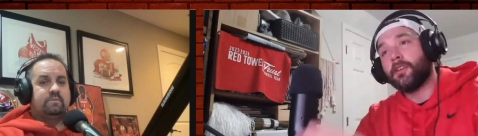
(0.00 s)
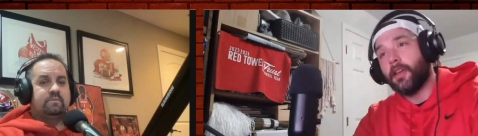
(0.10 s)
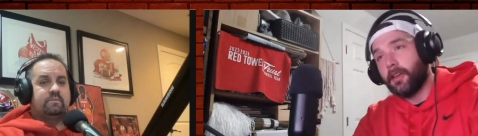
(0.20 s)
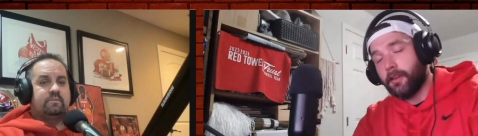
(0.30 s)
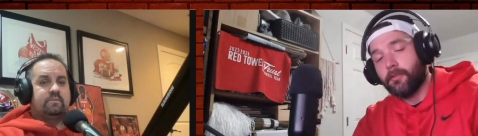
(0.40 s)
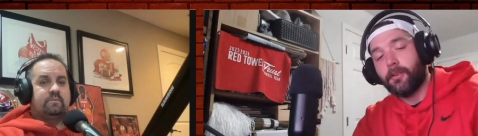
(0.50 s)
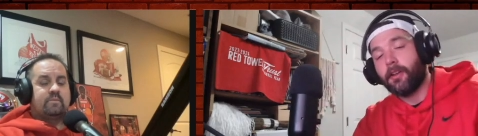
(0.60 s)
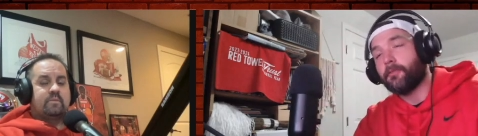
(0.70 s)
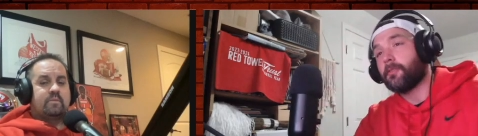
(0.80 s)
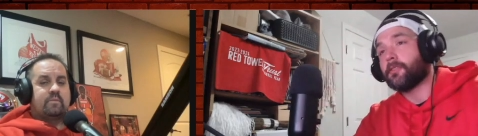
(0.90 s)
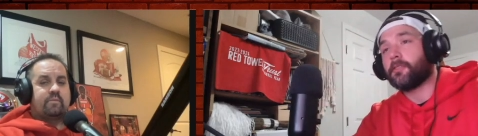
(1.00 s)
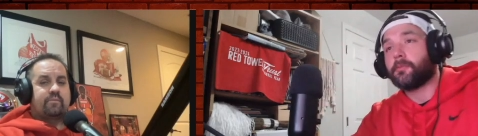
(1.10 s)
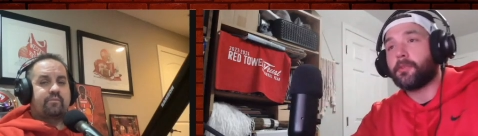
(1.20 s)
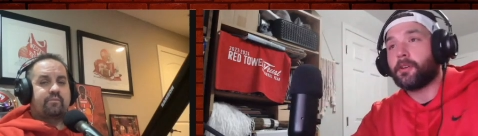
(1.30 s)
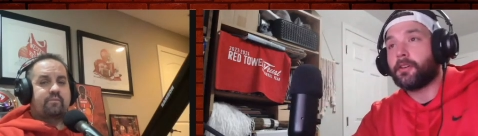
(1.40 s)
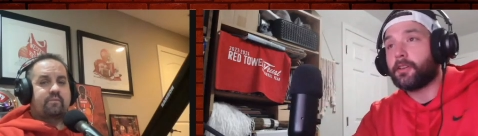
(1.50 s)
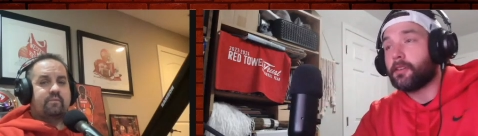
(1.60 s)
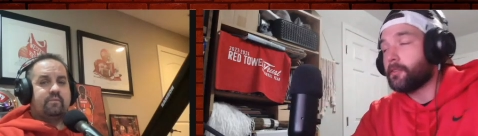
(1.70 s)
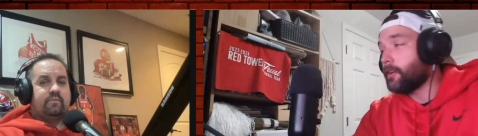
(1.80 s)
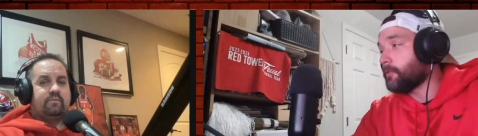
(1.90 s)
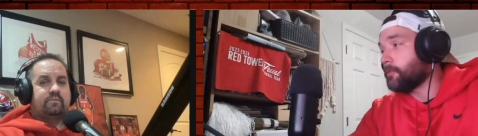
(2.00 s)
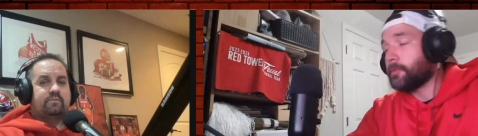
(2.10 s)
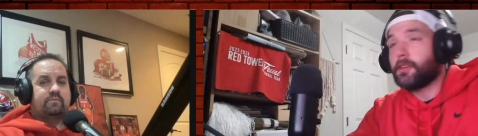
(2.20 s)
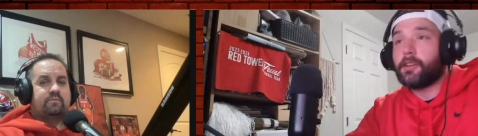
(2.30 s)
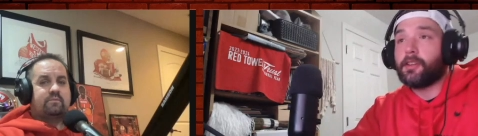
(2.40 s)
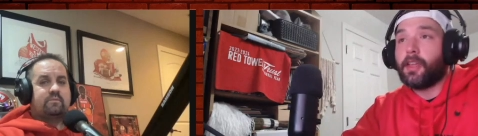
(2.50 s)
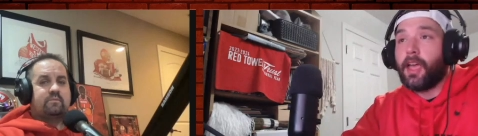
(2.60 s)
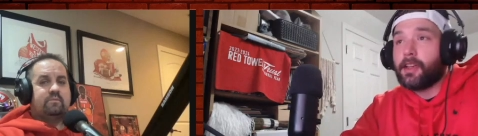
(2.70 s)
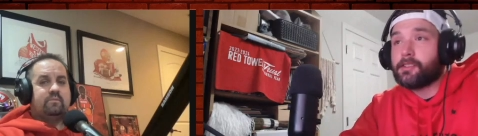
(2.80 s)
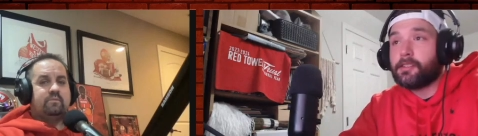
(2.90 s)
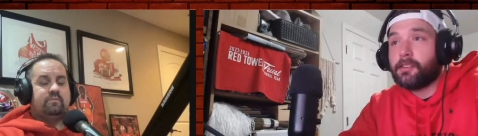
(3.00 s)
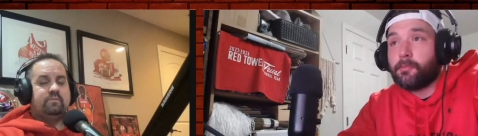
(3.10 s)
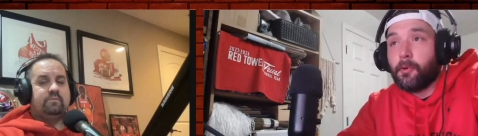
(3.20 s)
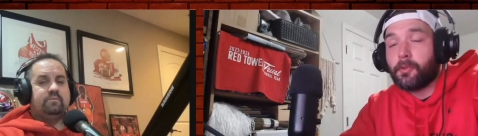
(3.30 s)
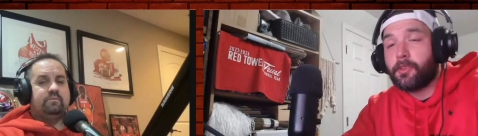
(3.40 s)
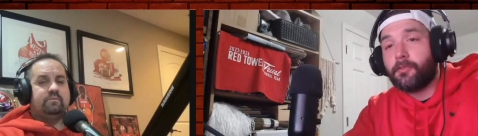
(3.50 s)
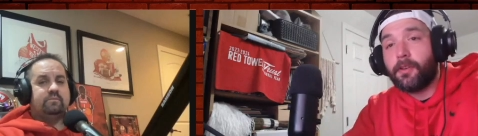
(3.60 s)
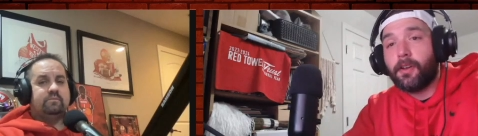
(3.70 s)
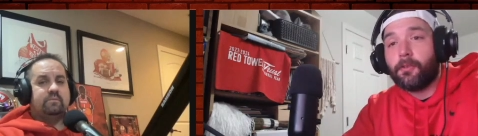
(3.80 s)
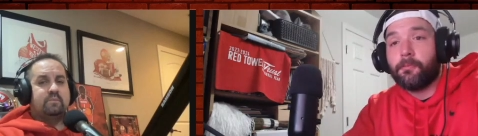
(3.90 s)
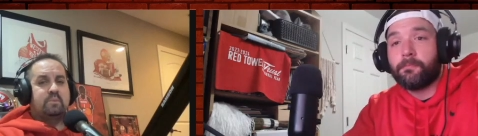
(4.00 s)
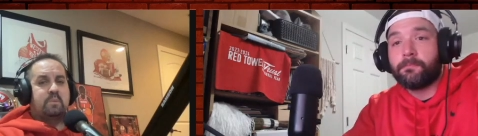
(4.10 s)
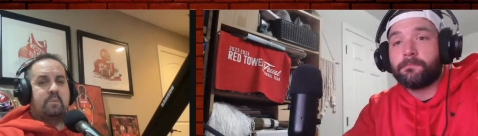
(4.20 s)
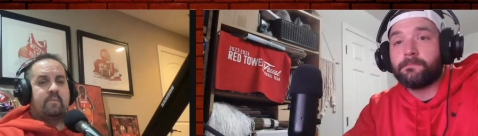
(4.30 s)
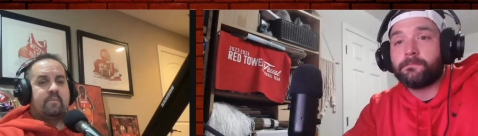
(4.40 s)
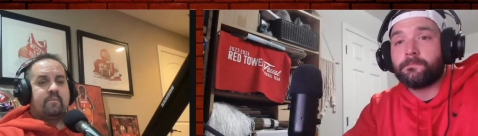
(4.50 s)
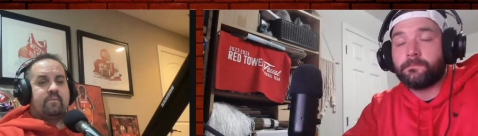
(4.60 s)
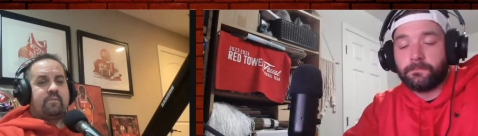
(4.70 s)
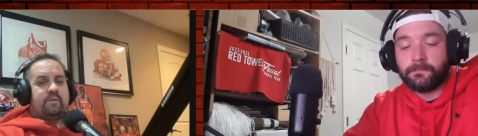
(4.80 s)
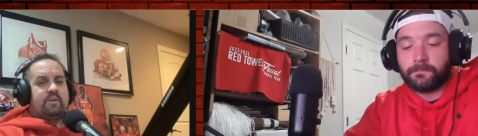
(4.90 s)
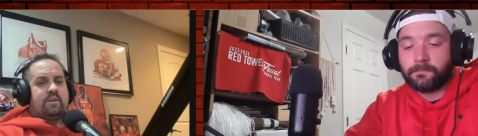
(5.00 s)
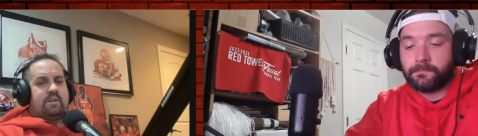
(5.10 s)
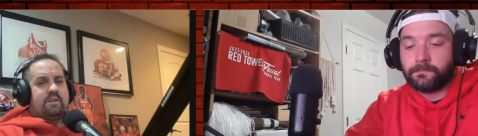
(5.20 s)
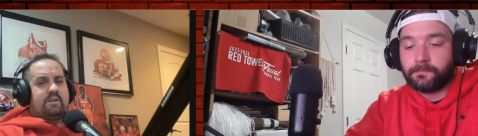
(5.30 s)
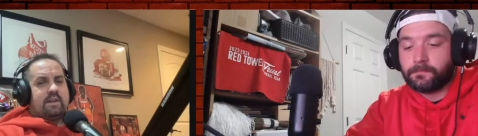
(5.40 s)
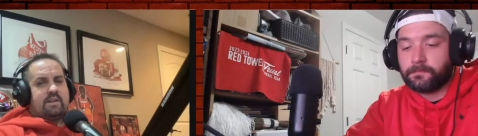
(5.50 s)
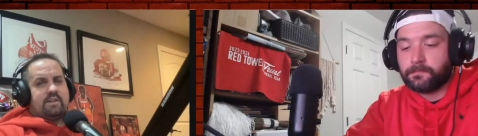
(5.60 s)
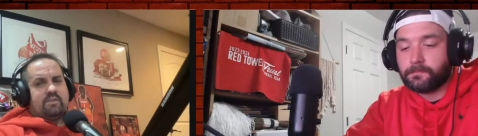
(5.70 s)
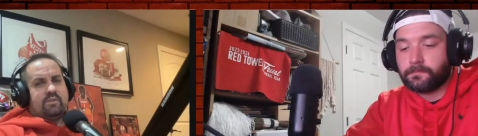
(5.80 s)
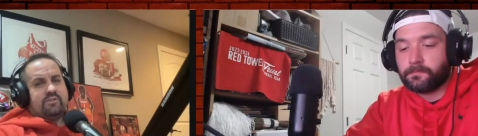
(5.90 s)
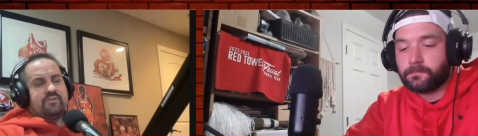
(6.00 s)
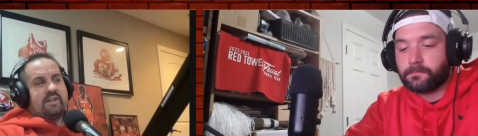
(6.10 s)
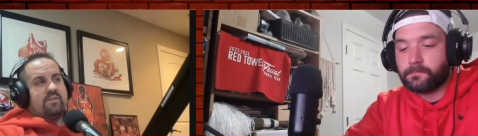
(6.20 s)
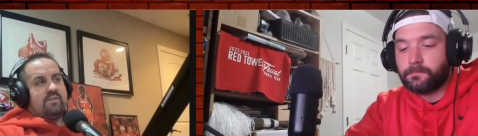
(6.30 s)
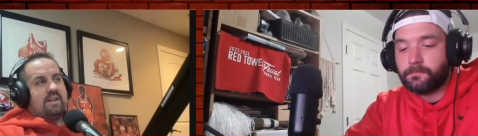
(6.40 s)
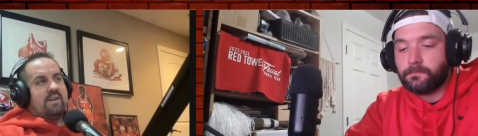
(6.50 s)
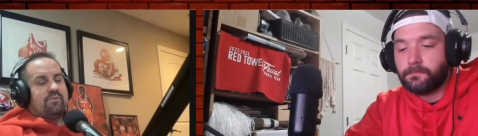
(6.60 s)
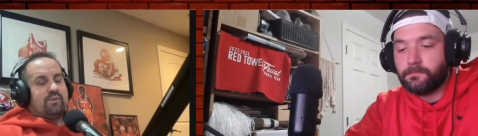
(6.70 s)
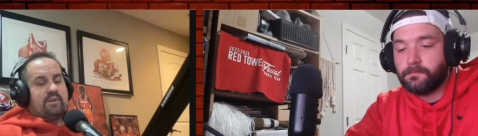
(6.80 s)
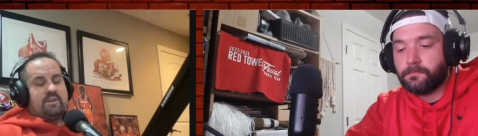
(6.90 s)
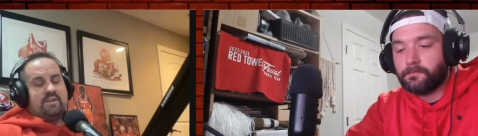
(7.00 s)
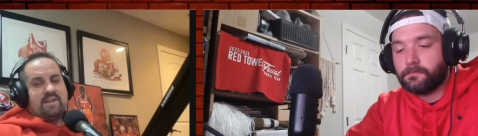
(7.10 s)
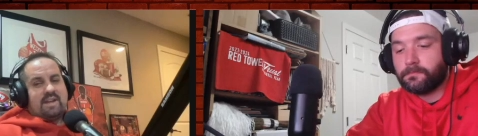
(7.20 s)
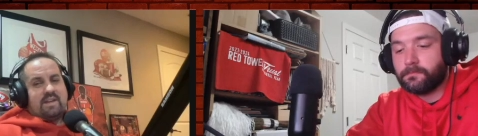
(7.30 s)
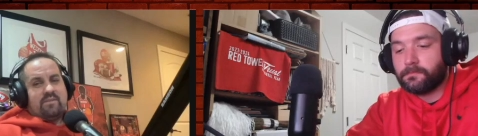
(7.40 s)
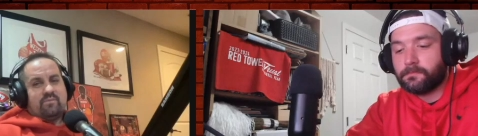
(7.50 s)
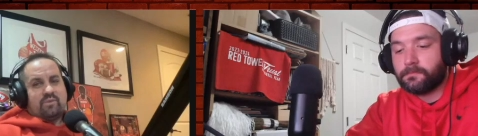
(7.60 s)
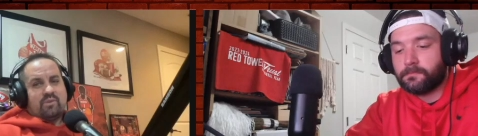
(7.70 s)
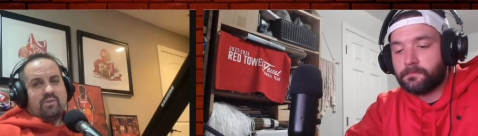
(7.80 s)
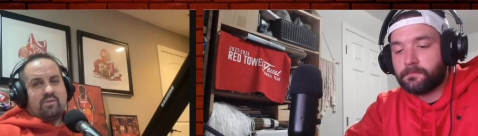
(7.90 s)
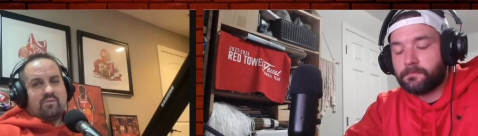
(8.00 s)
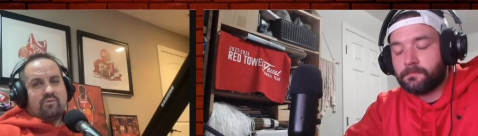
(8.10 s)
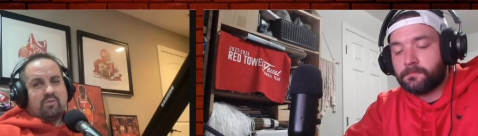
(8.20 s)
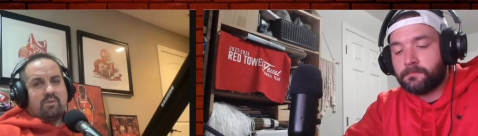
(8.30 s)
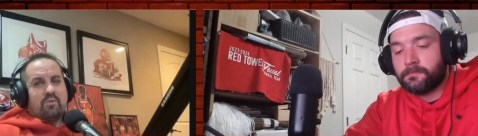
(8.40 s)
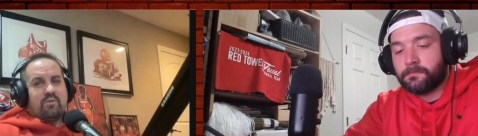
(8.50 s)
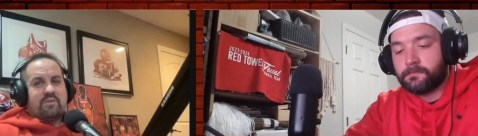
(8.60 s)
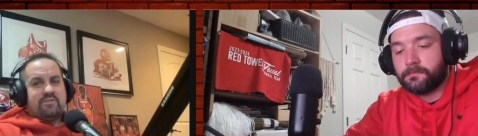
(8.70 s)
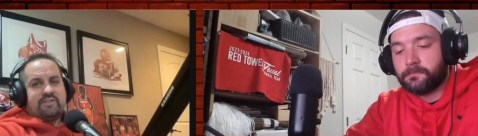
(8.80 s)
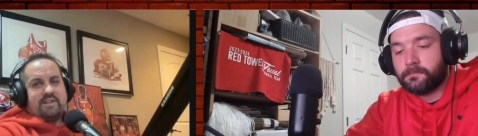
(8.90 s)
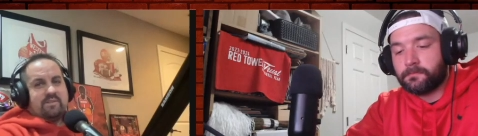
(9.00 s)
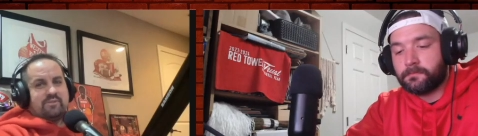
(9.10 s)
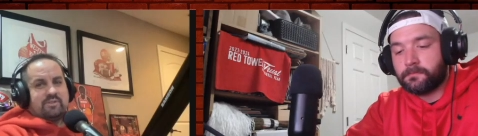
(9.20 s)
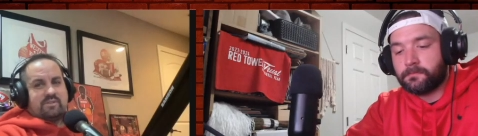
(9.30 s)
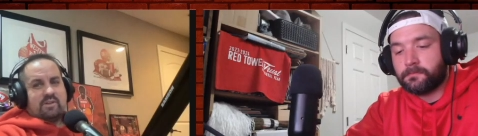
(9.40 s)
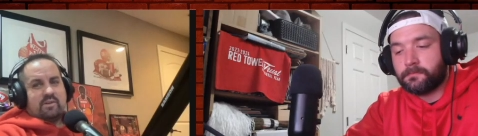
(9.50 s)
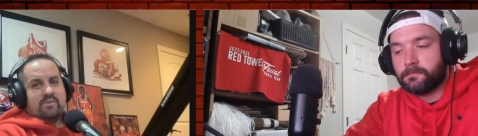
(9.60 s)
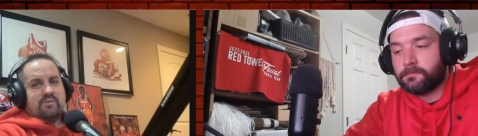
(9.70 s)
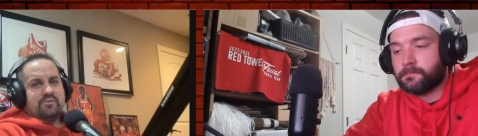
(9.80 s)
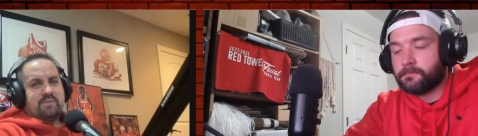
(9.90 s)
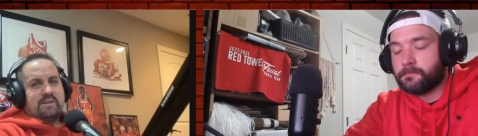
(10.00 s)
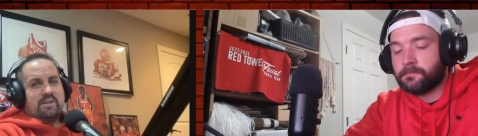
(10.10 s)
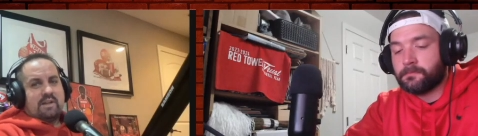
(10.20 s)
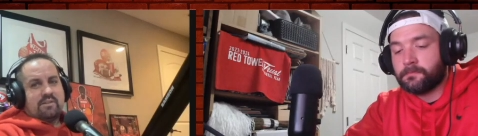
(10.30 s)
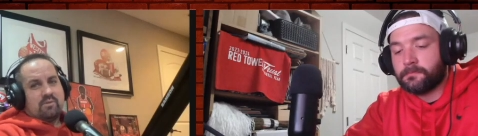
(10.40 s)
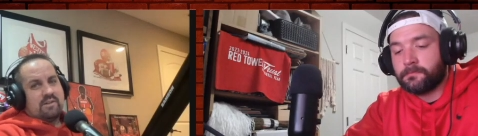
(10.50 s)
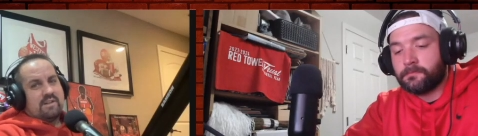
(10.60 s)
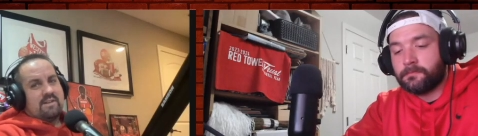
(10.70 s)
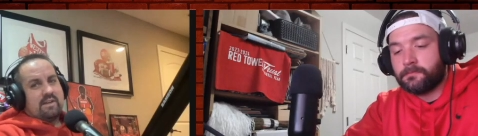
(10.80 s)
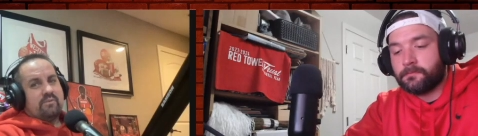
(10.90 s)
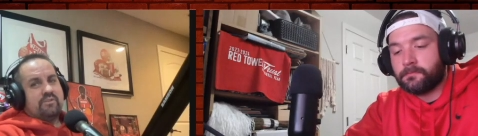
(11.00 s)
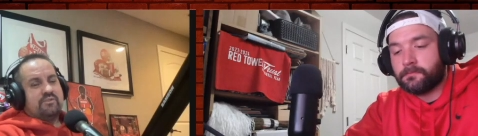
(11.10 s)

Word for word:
Speaker 1: and get ready for some uh, get ready for some good action sports in the fall.
Speaker 2: Yeah, I didn't list out every game for for both of these teams. It you know it would just be a lot to run down every